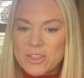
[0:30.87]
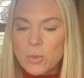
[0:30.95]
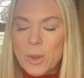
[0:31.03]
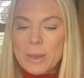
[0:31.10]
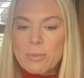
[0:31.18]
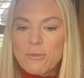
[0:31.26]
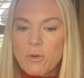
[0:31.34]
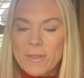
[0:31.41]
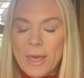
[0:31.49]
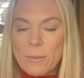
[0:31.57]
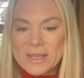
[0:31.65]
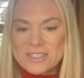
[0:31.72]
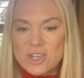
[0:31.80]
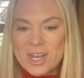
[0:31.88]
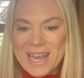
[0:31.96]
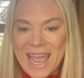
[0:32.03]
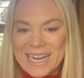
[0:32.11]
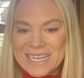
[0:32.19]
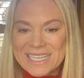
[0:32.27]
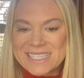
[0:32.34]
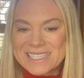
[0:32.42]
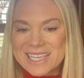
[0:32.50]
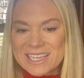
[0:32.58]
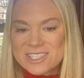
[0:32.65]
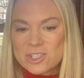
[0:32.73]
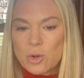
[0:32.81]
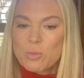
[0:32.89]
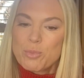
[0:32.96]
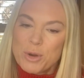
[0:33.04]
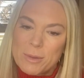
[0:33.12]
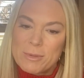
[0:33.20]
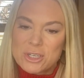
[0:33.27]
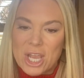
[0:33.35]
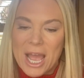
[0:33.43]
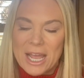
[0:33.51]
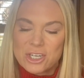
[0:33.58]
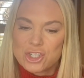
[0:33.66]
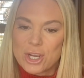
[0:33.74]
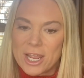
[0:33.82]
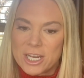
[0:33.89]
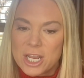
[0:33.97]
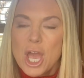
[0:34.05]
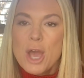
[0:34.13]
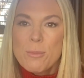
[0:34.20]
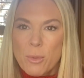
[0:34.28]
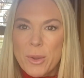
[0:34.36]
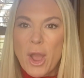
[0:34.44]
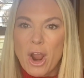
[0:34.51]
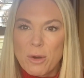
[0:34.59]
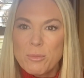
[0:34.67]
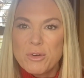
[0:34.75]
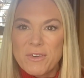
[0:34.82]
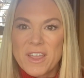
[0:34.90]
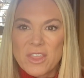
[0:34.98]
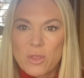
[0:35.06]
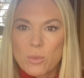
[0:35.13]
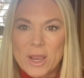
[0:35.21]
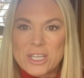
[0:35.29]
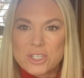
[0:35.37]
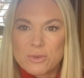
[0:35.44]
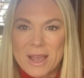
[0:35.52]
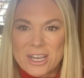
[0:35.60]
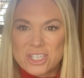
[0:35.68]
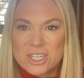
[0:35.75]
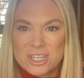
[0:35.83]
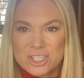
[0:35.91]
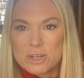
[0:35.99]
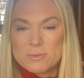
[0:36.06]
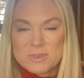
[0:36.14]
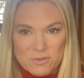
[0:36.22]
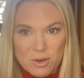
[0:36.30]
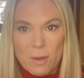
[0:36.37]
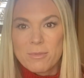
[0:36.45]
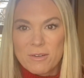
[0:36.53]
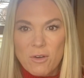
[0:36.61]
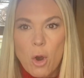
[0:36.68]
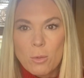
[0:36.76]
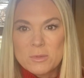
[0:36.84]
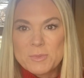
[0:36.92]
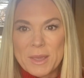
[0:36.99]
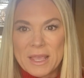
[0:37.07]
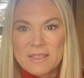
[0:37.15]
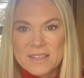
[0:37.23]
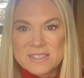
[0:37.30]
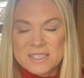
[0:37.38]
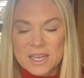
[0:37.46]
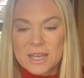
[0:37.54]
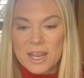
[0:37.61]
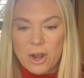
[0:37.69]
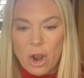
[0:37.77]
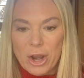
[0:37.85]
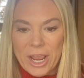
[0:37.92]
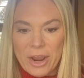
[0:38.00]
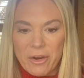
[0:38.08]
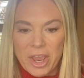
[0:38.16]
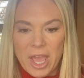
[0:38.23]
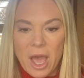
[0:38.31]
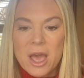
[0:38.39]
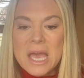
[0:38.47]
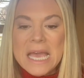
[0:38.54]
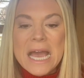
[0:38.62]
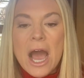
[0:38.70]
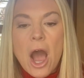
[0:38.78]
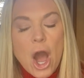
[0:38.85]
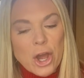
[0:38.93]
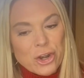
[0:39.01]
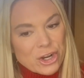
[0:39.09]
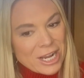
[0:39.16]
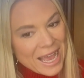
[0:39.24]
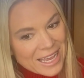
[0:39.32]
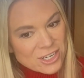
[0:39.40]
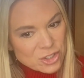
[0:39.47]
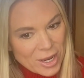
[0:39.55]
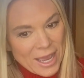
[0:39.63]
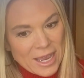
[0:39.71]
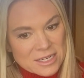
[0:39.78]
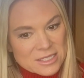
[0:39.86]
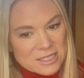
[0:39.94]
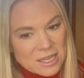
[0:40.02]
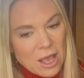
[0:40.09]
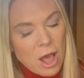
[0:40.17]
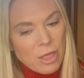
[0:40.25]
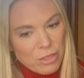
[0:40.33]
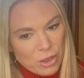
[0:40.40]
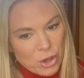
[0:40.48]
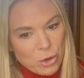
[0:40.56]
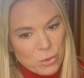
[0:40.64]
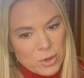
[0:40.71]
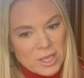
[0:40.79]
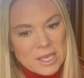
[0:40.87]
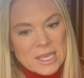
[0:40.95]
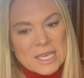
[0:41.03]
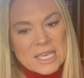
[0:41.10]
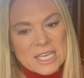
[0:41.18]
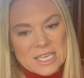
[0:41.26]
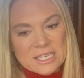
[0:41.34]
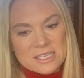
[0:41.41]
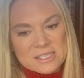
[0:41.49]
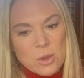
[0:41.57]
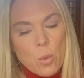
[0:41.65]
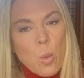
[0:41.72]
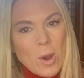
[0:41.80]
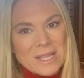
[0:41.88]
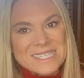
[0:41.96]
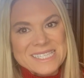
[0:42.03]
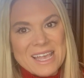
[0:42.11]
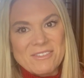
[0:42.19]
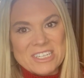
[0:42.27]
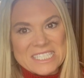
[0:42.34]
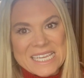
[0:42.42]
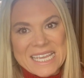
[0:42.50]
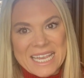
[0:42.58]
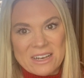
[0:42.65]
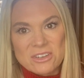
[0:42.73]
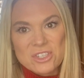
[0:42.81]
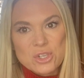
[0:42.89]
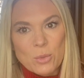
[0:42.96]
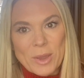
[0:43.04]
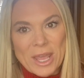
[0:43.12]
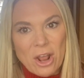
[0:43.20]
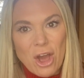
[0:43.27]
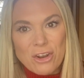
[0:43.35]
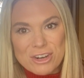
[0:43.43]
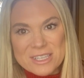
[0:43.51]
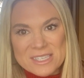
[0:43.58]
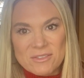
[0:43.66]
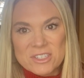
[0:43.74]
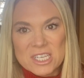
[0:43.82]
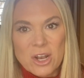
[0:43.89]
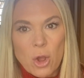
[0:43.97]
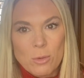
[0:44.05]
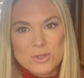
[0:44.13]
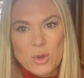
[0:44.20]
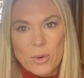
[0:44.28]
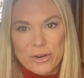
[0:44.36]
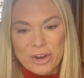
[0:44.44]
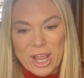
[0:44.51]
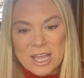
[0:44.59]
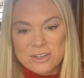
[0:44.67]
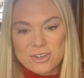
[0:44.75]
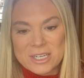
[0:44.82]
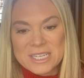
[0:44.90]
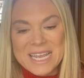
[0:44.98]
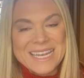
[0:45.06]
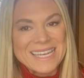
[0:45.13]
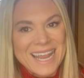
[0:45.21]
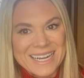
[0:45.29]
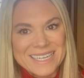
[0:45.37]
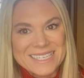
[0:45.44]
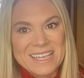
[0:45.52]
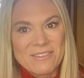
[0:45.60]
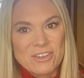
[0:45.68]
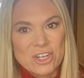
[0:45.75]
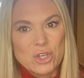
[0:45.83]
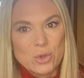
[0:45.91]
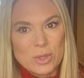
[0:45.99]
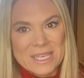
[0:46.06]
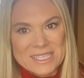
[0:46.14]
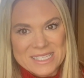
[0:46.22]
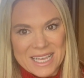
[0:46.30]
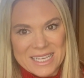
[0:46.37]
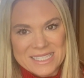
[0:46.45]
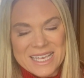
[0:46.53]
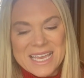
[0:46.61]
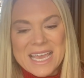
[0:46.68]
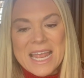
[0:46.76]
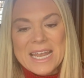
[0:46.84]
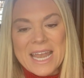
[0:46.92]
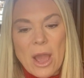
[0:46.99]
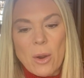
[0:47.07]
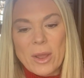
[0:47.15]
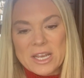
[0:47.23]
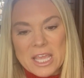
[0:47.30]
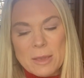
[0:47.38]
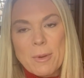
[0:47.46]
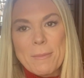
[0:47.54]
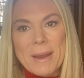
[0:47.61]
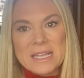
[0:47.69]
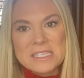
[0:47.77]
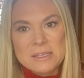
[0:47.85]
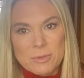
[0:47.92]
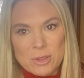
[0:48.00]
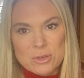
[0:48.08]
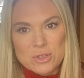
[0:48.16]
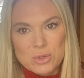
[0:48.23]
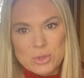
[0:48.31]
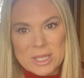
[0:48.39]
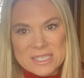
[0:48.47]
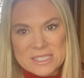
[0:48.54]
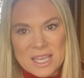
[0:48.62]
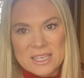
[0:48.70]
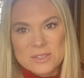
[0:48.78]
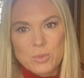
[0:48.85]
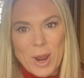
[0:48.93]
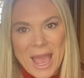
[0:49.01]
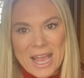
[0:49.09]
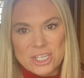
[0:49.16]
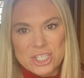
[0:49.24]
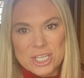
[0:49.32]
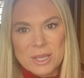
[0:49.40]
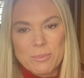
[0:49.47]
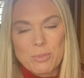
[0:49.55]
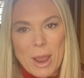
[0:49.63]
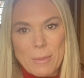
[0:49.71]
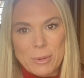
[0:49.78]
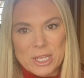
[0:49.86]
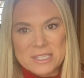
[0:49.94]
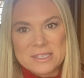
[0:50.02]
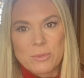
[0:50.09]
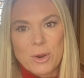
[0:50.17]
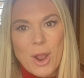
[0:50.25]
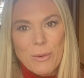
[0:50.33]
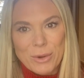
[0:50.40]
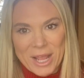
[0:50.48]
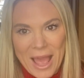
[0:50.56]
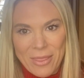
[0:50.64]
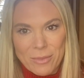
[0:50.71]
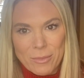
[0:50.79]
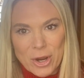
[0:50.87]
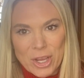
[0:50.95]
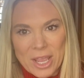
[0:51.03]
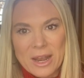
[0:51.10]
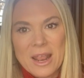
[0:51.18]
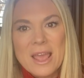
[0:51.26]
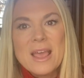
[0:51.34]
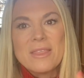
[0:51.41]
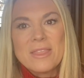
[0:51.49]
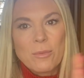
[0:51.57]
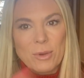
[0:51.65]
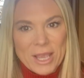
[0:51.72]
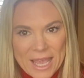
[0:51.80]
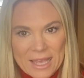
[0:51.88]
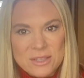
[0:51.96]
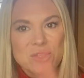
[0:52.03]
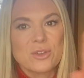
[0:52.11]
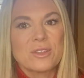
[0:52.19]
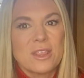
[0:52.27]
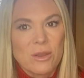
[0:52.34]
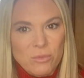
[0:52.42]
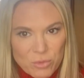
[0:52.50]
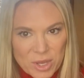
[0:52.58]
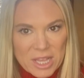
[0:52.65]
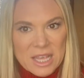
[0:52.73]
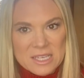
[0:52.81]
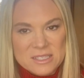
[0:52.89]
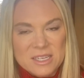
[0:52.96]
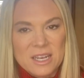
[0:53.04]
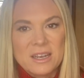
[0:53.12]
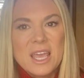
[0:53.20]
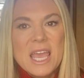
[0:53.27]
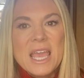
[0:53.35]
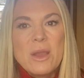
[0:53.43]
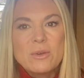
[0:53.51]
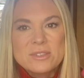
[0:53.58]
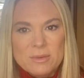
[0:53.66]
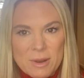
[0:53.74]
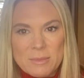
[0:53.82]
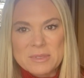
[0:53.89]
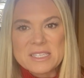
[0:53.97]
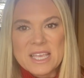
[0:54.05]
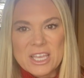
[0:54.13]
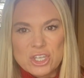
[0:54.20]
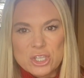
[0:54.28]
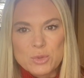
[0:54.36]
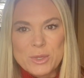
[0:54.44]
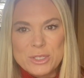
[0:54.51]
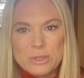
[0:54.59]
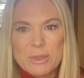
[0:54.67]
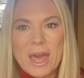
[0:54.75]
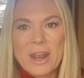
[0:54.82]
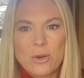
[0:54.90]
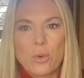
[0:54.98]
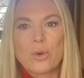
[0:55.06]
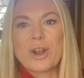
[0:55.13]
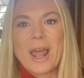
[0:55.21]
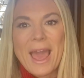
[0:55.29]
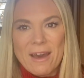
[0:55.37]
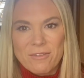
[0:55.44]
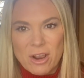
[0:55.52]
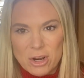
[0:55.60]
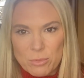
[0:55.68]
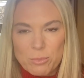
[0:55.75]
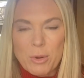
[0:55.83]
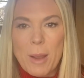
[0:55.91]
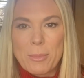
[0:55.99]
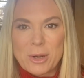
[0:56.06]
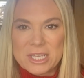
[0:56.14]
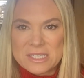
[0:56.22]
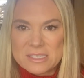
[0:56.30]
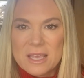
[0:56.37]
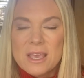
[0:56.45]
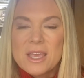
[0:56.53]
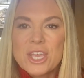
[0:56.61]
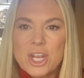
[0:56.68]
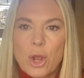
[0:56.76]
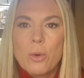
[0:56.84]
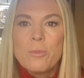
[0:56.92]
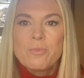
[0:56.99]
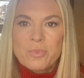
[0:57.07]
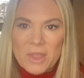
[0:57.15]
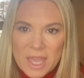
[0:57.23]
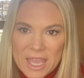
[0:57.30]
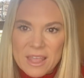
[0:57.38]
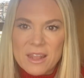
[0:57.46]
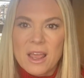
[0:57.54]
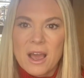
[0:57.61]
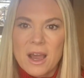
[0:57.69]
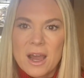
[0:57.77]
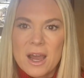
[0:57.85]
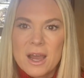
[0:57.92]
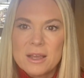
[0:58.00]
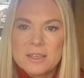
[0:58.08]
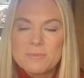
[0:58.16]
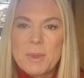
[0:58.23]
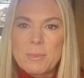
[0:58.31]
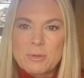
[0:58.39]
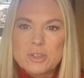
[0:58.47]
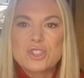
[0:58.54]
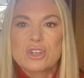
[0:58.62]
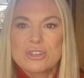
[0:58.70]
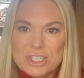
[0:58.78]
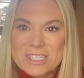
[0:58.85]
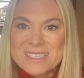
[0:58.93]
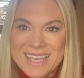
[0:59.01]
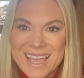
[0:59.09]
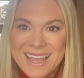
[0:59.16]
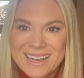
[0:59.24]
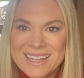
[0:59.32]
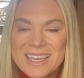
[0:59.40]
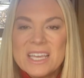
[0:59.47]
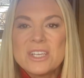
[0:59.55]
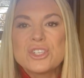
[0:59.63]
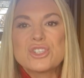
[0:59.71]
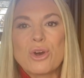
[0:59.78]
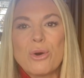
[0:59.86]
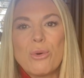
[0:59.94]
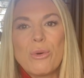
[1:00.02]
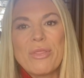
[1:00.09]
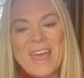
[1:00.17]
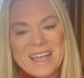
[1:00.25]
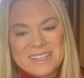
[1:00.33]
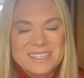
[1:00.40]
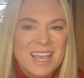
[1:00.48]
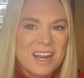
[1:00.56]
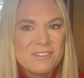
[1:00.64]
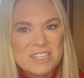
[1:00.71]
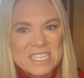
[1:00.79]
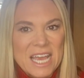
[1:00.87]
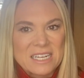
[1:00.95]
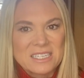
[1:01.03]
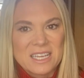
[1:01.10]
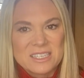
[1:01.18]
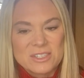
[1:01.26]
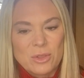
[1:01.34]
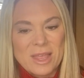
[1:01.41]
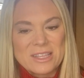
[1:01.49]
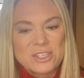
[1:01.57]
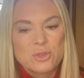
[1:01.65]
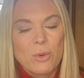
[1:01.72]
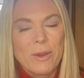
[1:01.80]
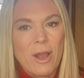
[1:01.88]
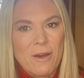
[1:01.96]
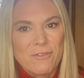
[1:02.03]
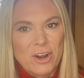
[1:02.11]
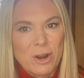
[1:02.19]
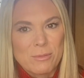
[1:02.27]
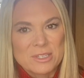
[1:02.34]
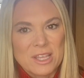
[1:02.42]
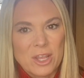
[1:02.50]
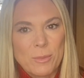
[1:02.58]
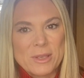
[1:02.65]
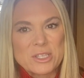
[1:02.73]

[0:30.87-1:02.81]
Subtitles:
The week before that, we saw 96. So pretty much on trend, but we are moving in the right direction in terms of number of homes being listed in our area. Under contract, although, is 117. So we had 117 homes go under contract, 97 new listings. Now, and keep in mind, some of those new listings were actually properties that were already on the market. They were canceled and then relisted. Sometimes as agents, we do that in order to have our properties, hit people's searches again. So that's kind of a tactic. So that's throwing off our numbers a little bit.